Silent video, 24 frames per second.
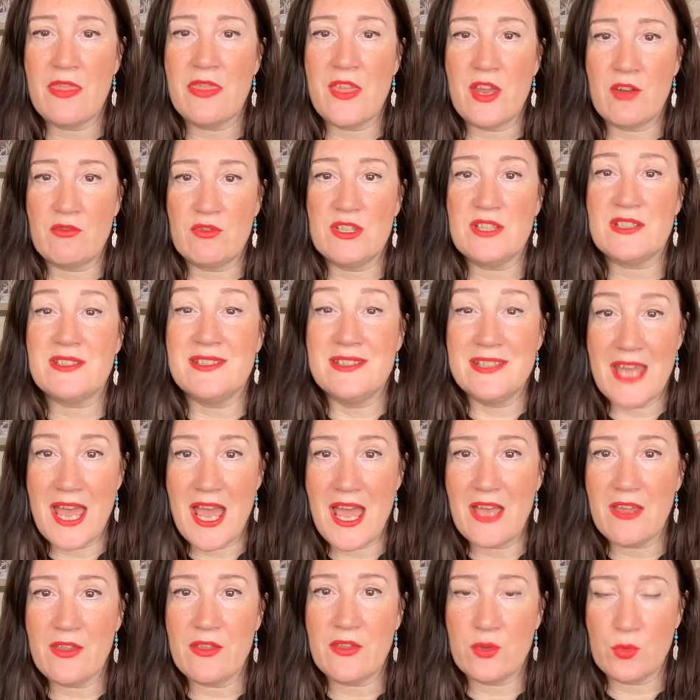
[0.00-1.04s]
There is
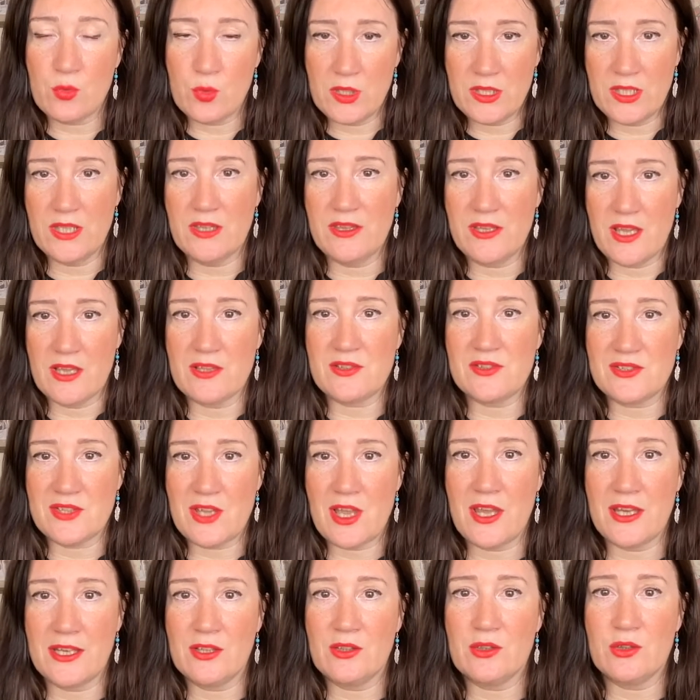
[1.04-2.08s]
death within that
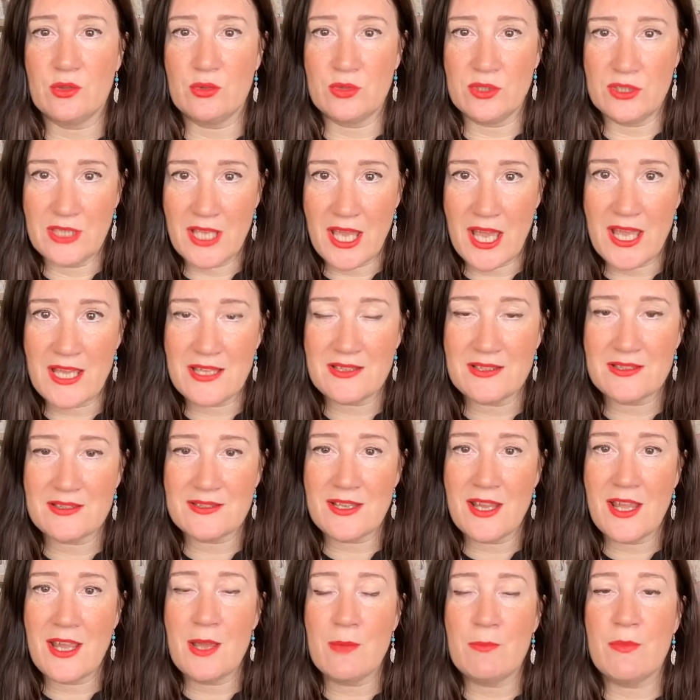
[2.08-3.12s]
cycle,
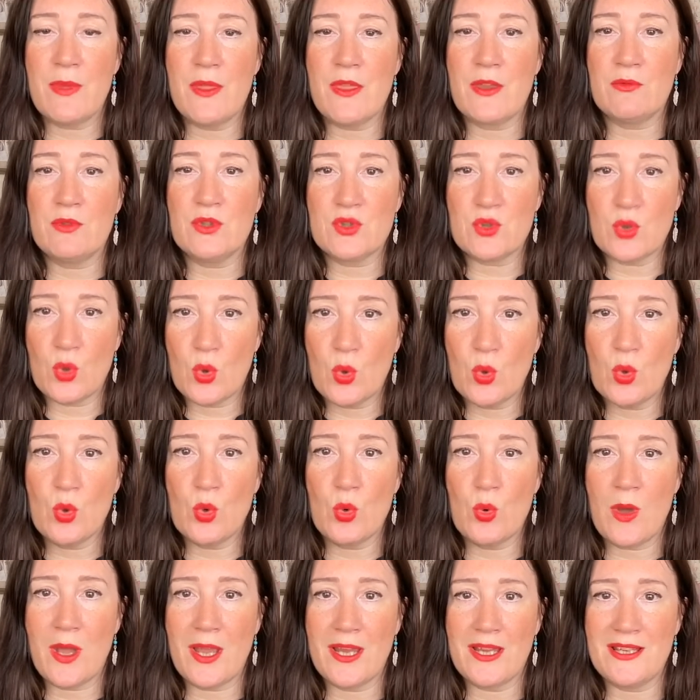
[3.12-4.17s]
yes, but there is
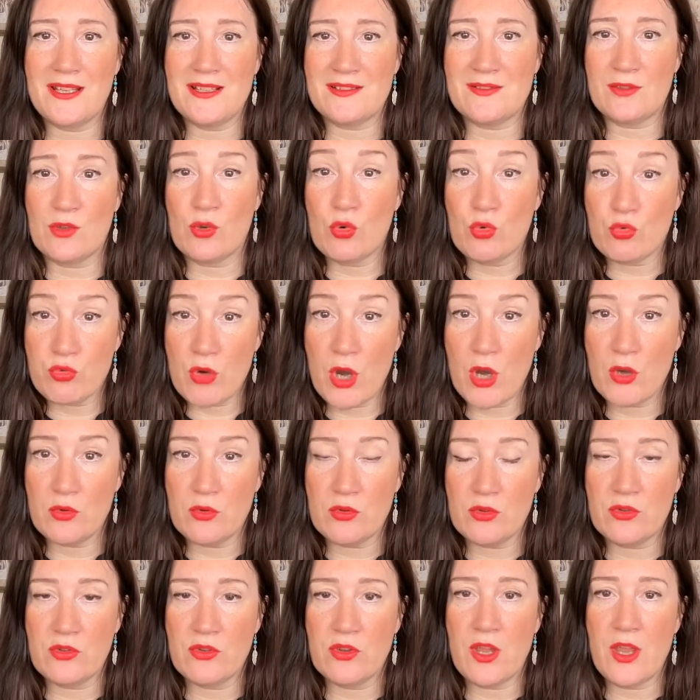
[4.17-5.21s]
always
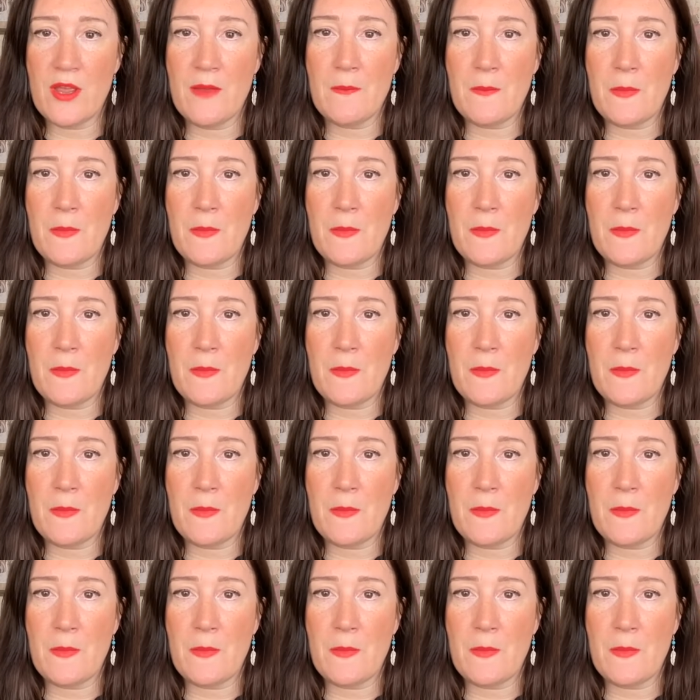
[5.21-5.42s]
growth.